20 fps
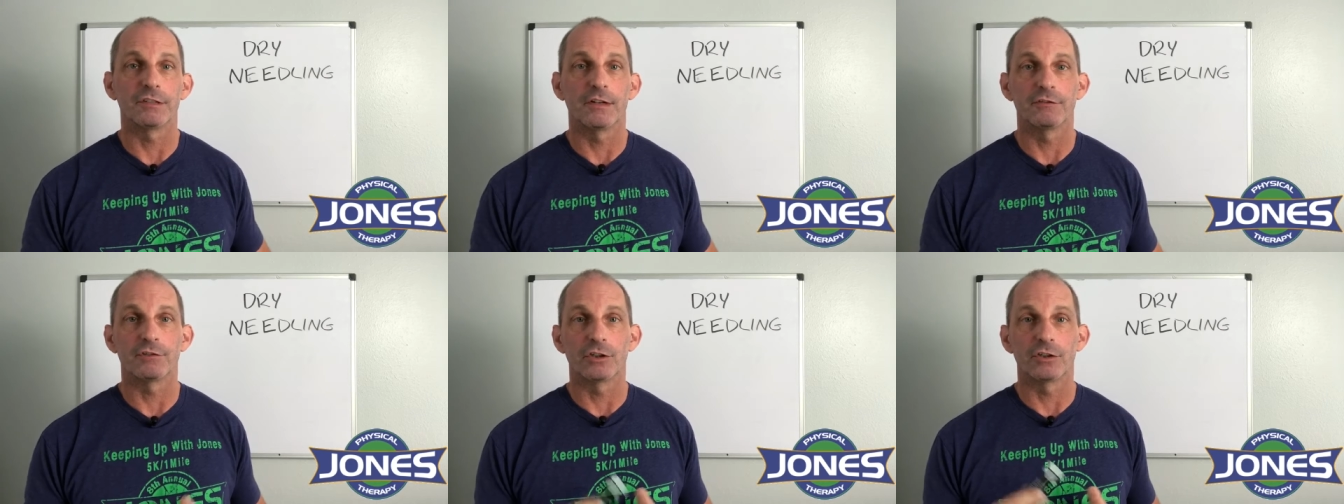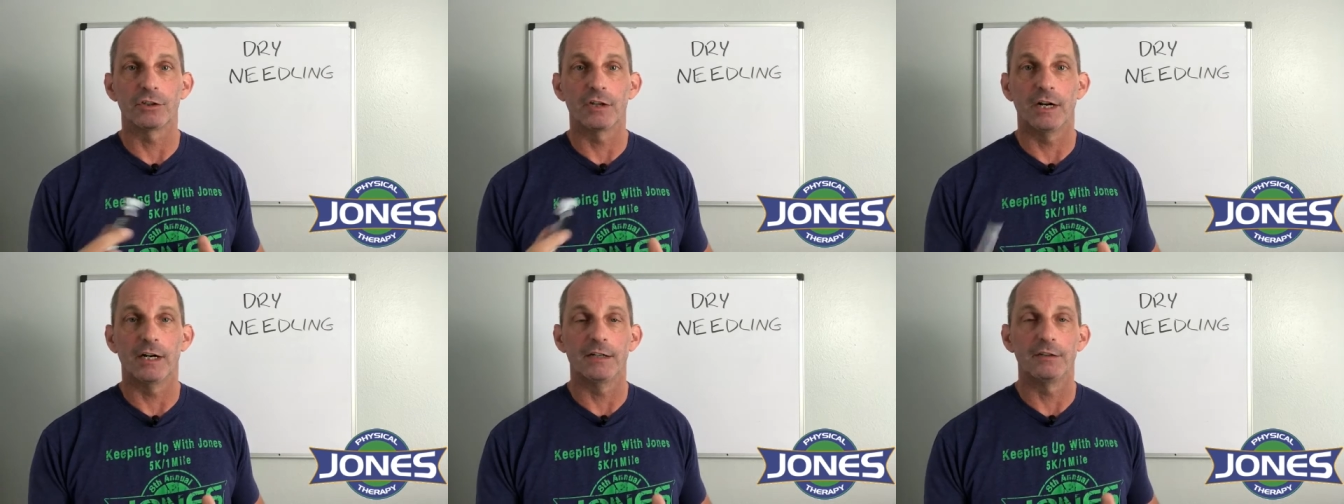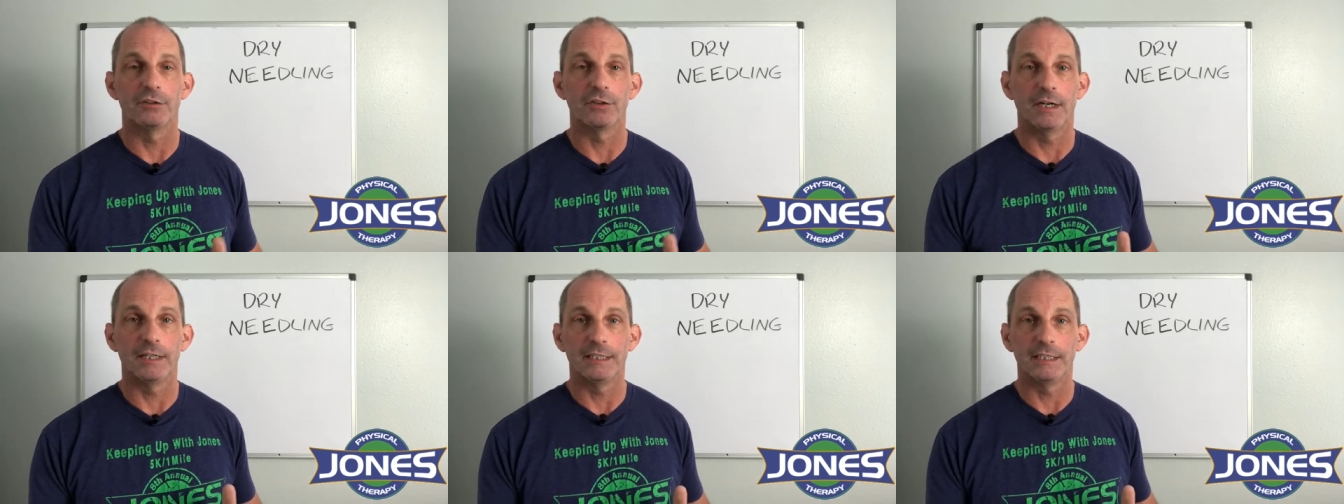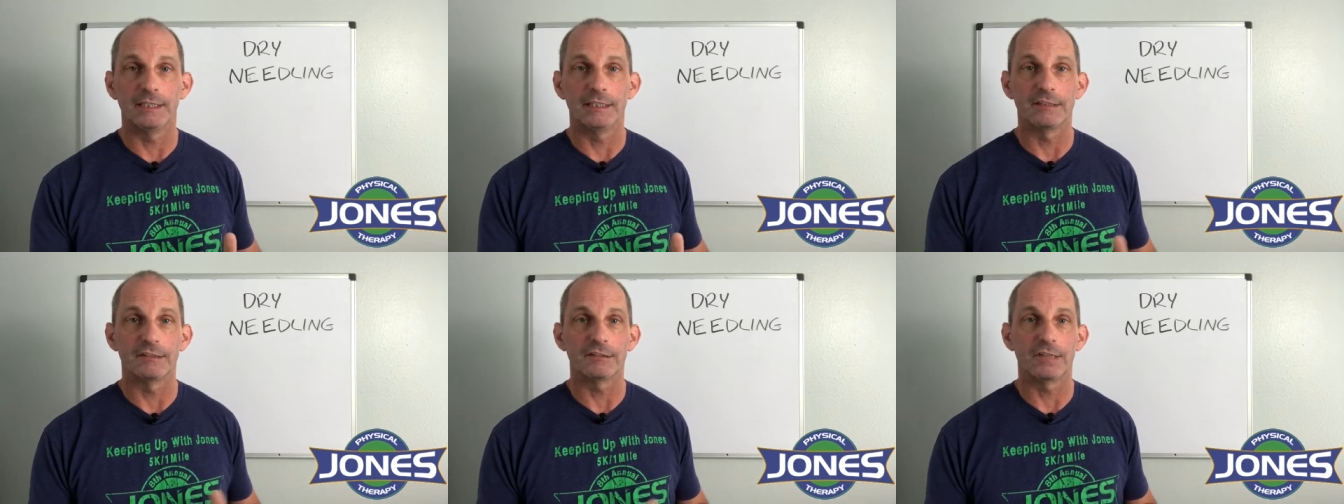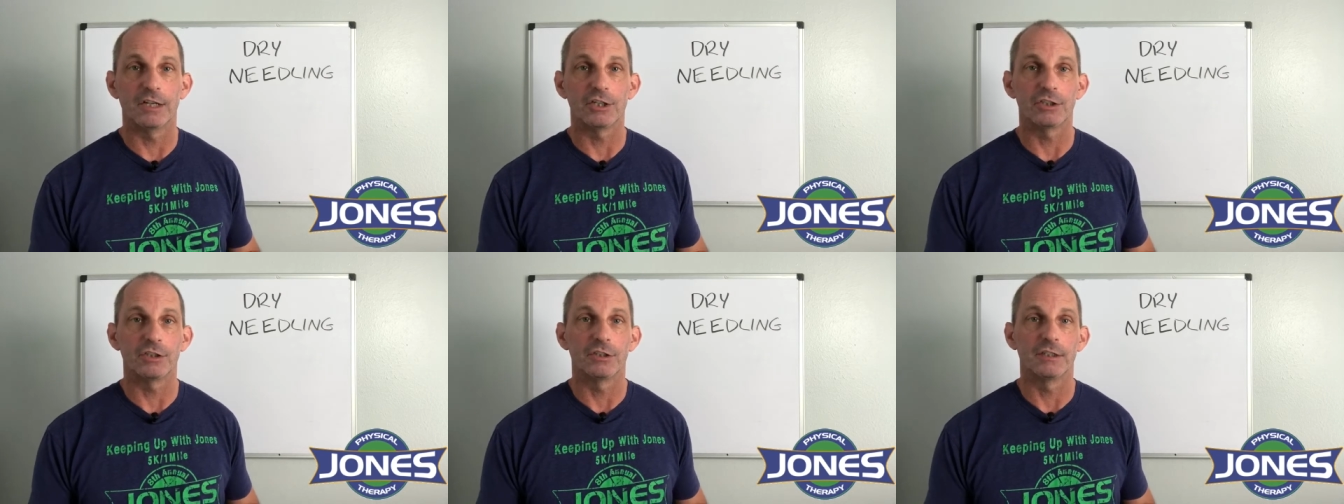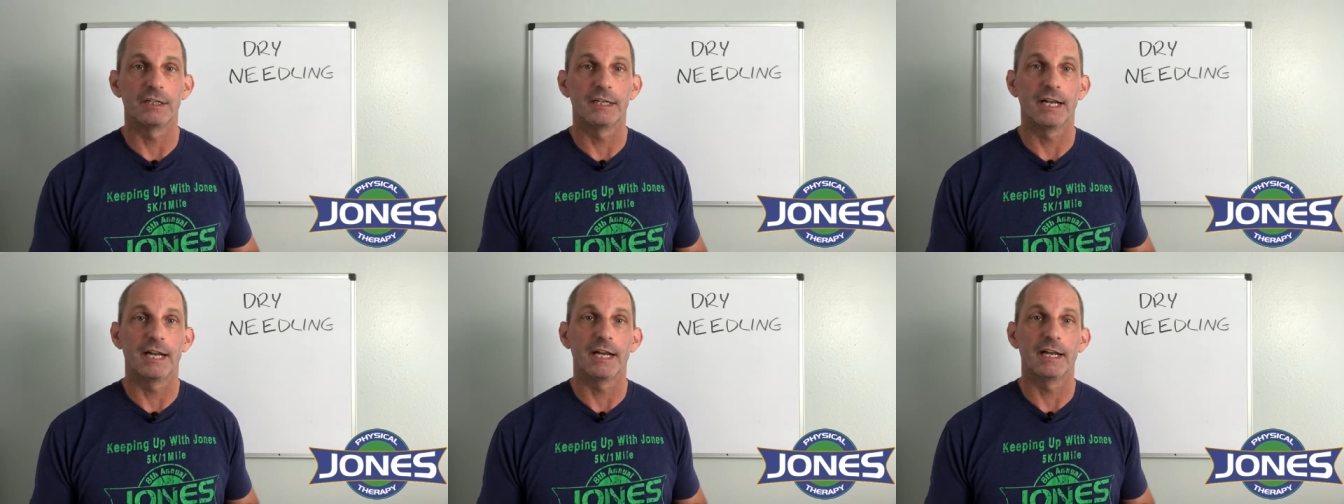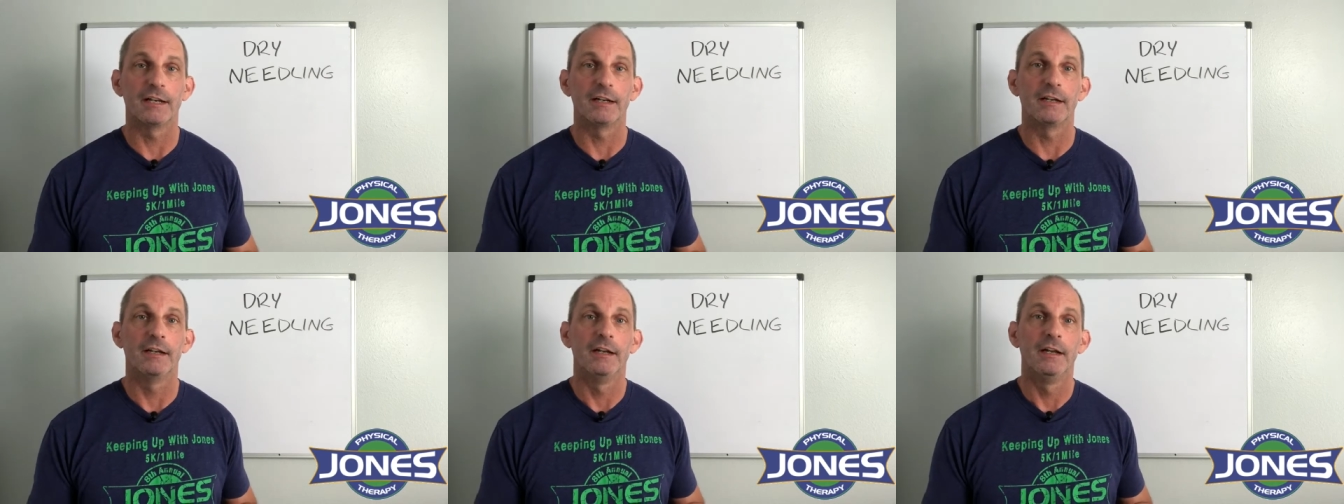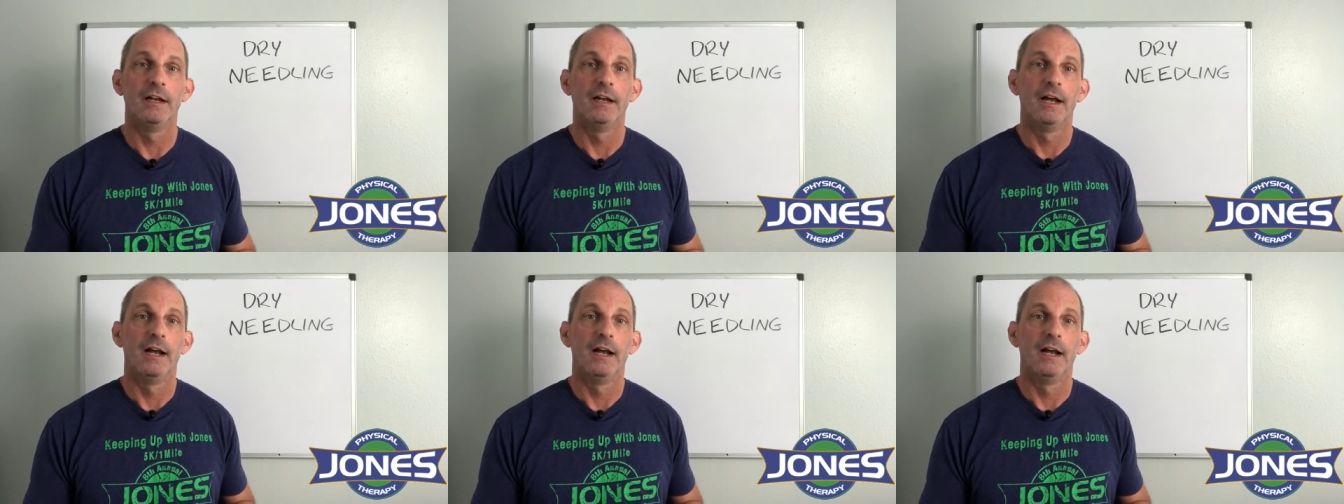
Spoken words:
after a dry needling session can